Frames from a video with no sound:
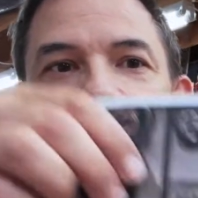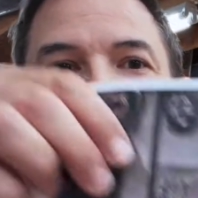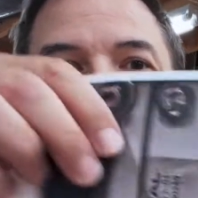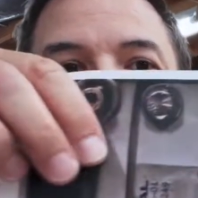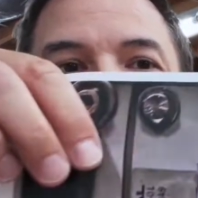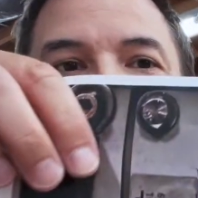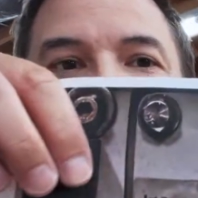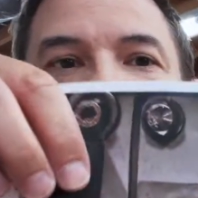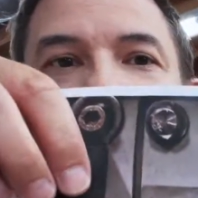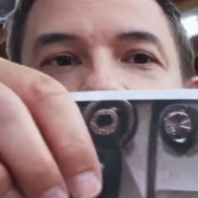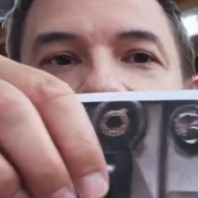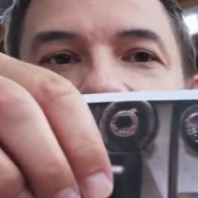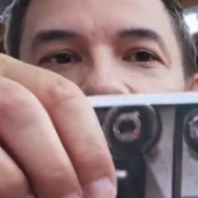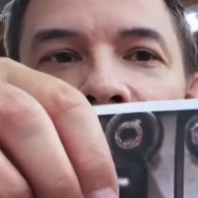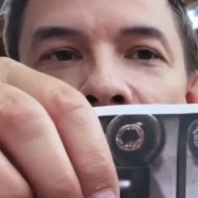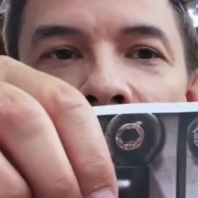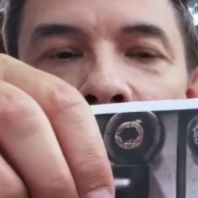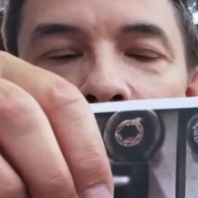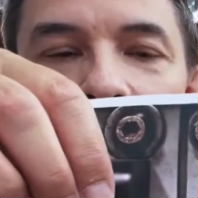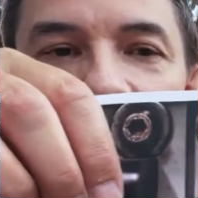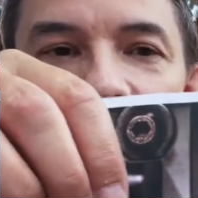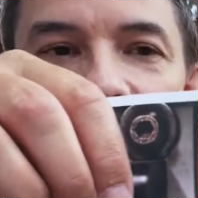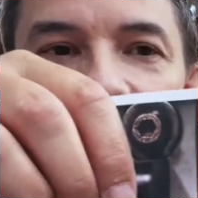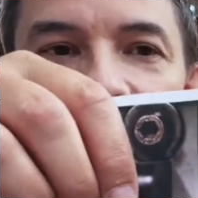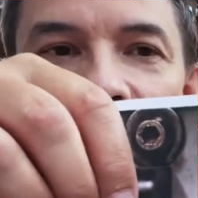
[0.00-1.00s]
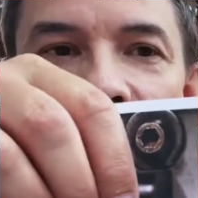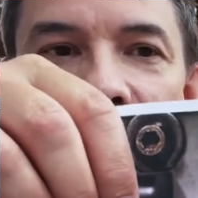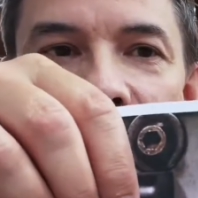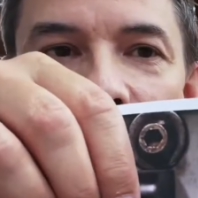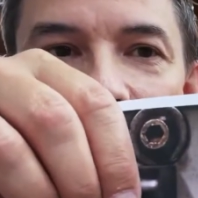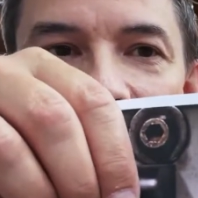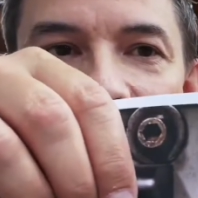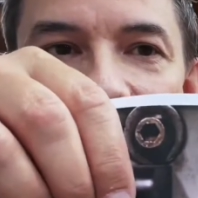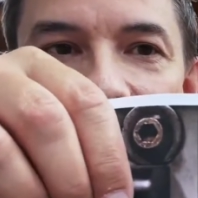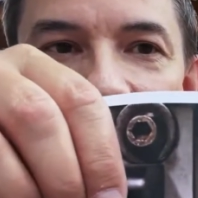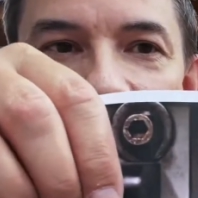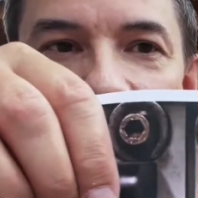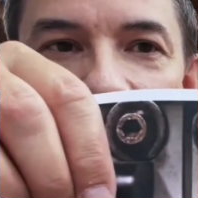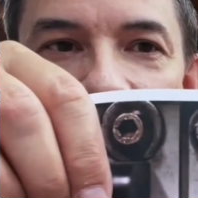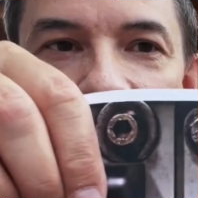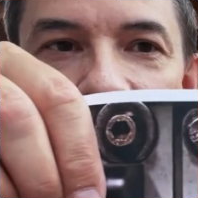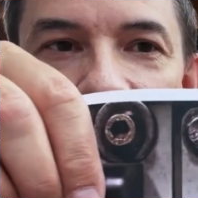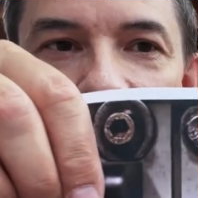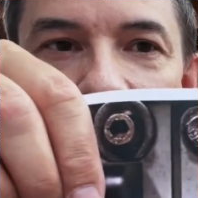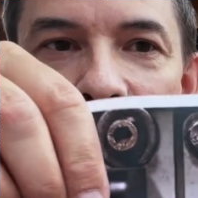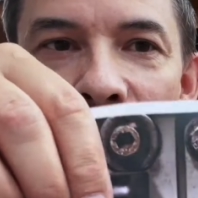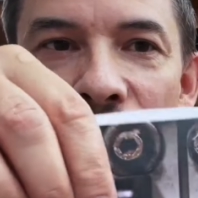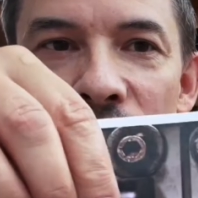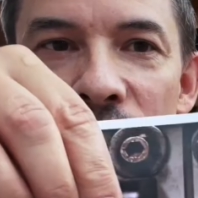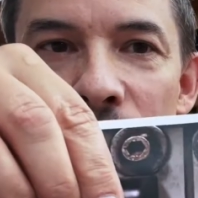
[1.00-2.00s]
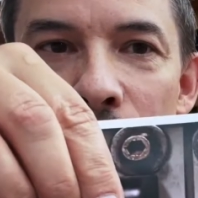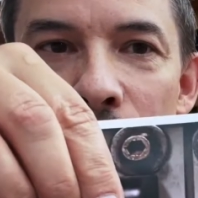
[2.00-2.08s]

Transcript: I was commissioned by a customer to